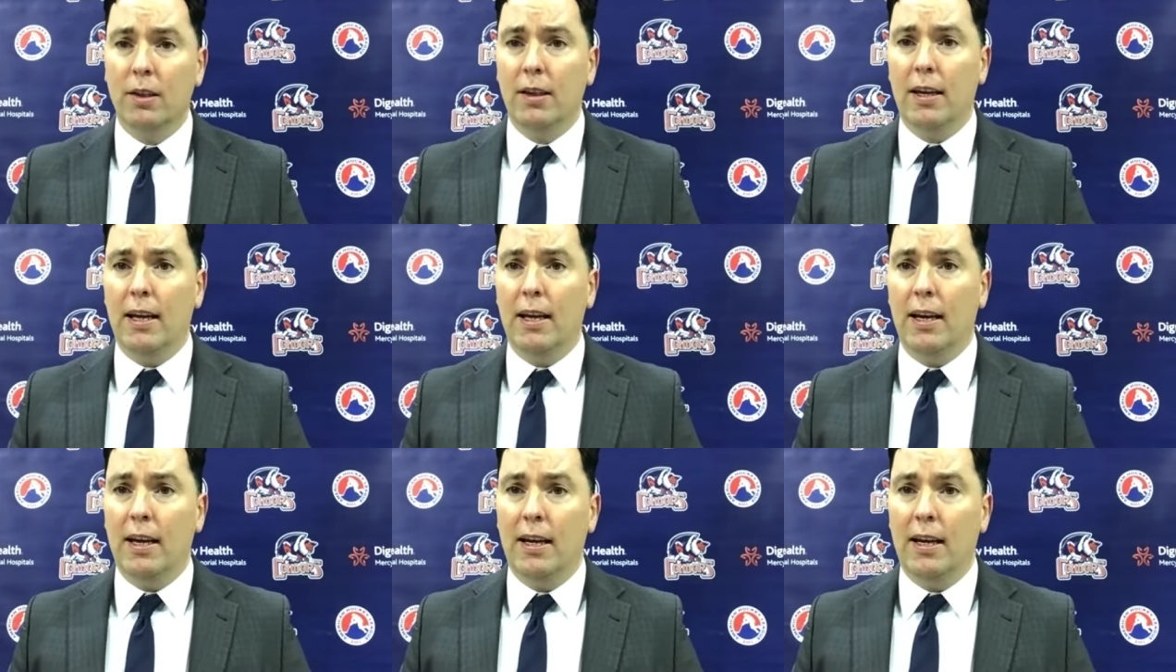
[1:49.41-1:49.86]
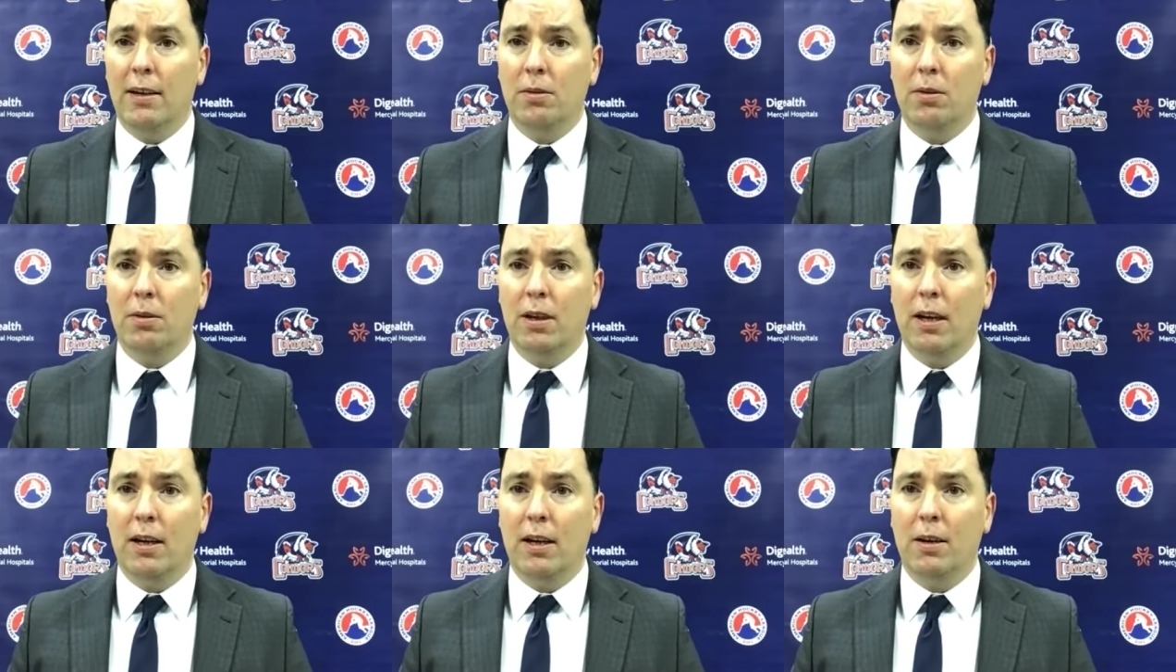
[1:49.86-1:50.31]
and
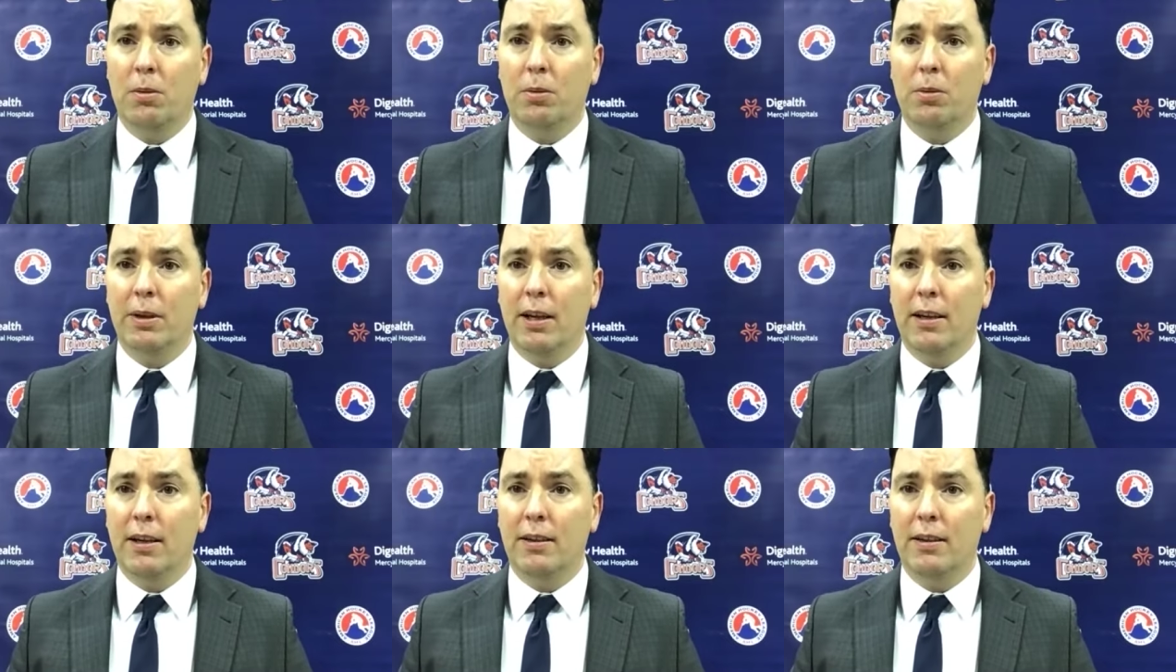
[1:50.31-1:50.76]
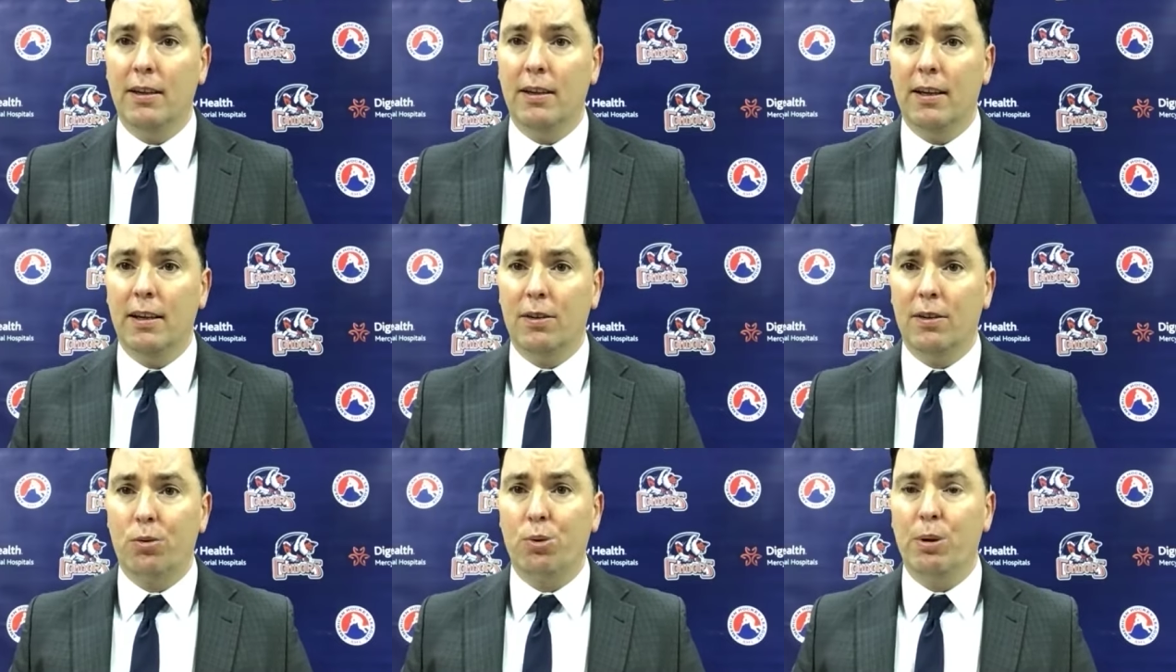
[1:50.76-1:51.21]
uh, we had
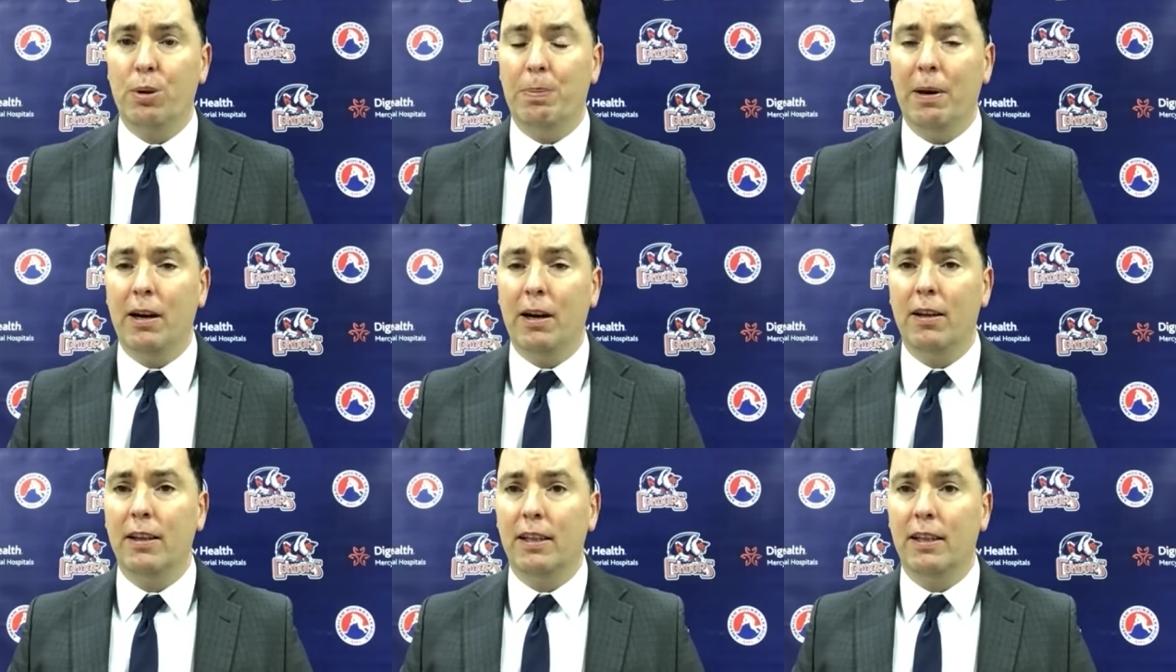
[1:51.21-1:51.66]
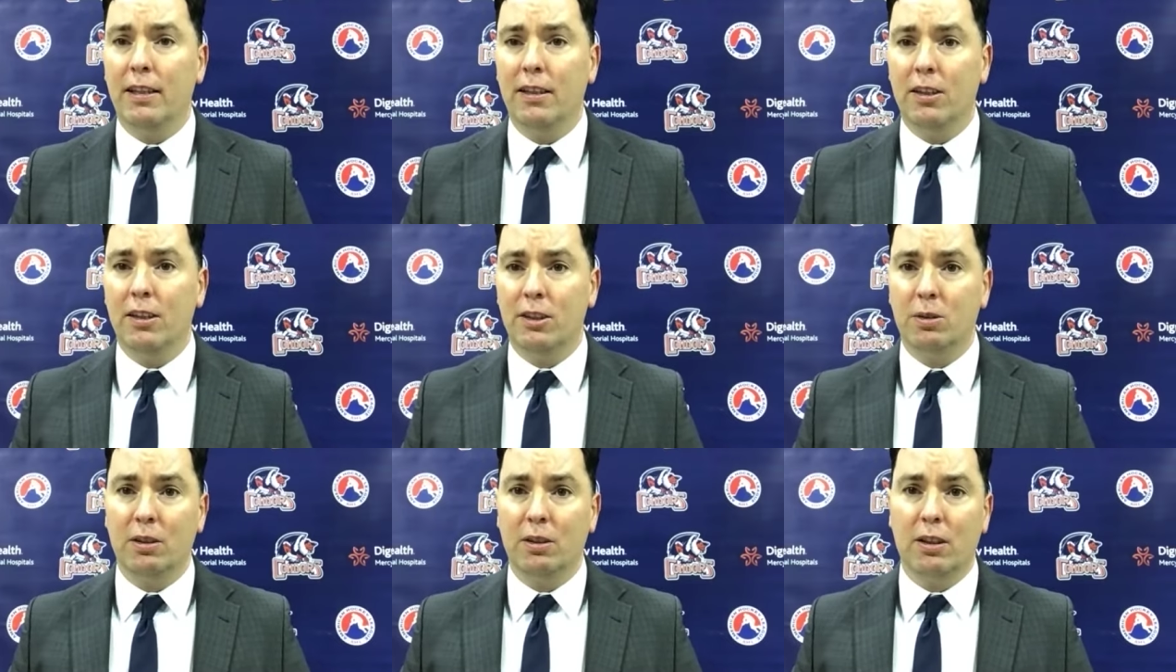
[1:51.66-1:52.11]
uh, three penalty
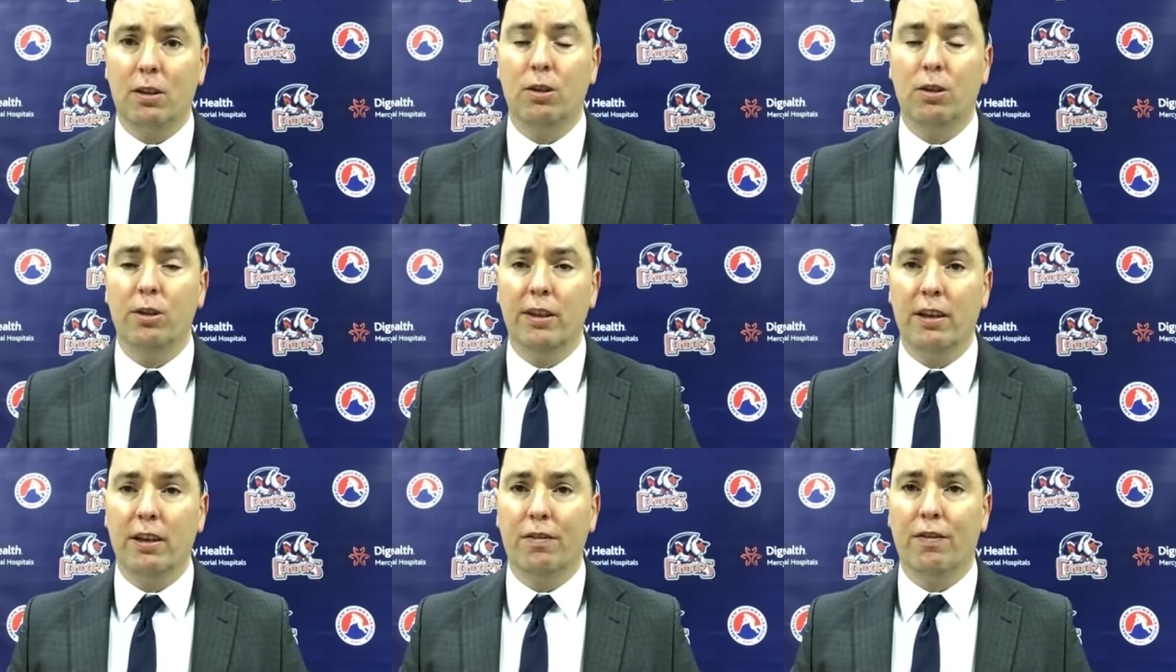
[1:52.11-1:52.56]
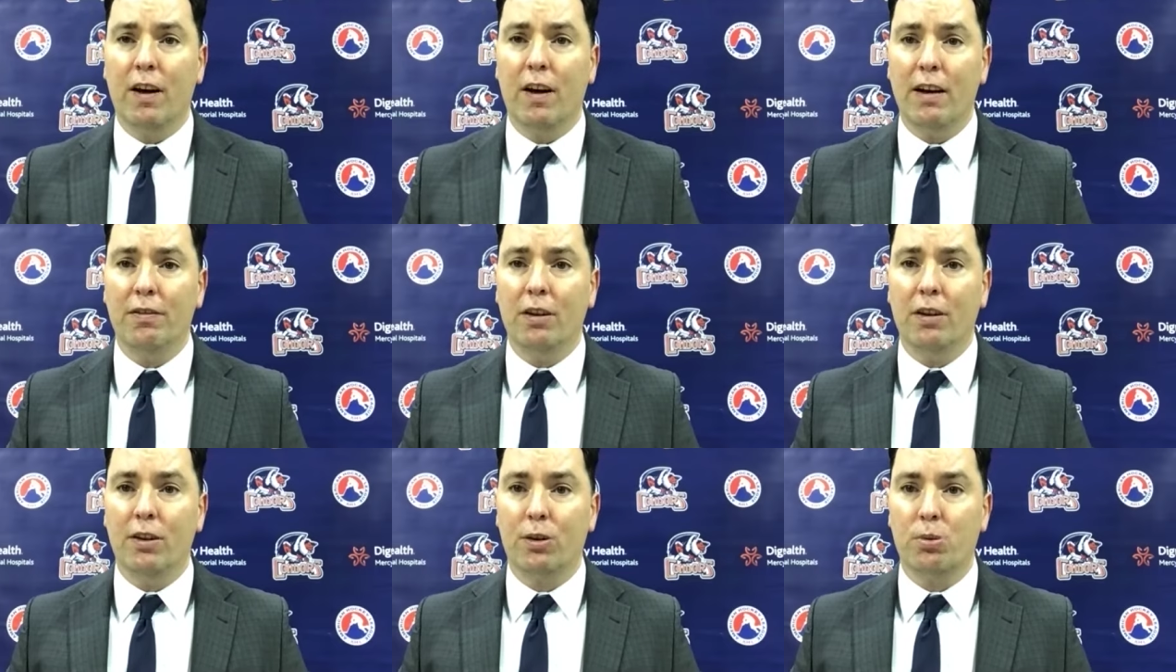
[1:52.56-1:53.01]
kills, including a
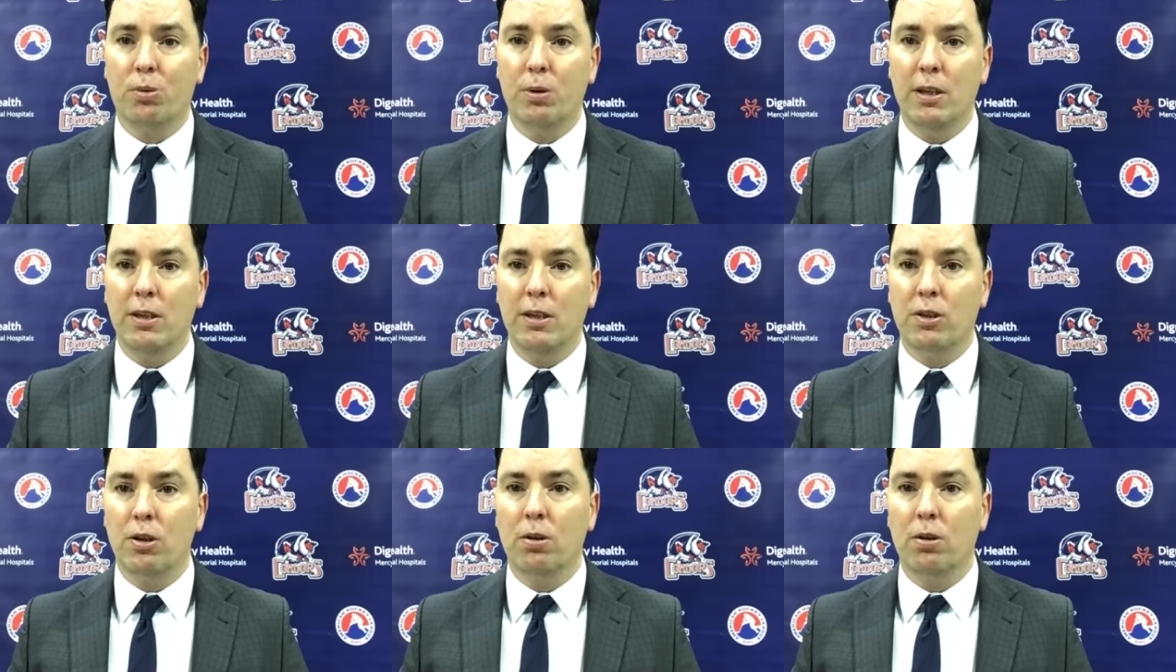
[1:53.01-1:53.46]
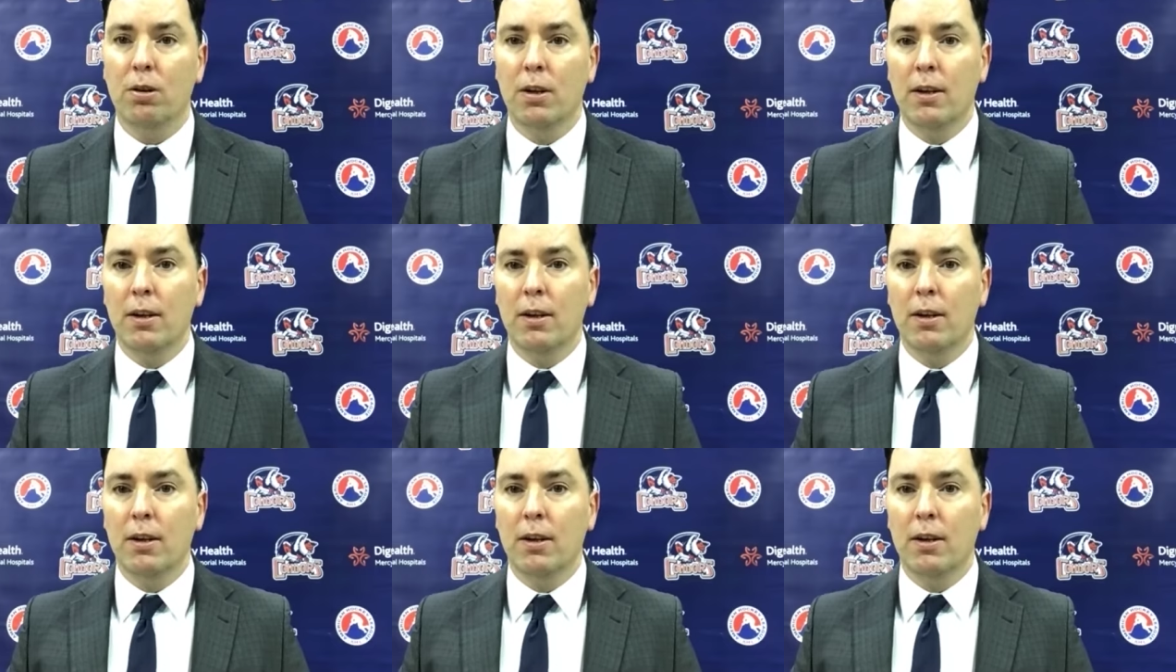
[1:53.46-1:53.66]
five on three. So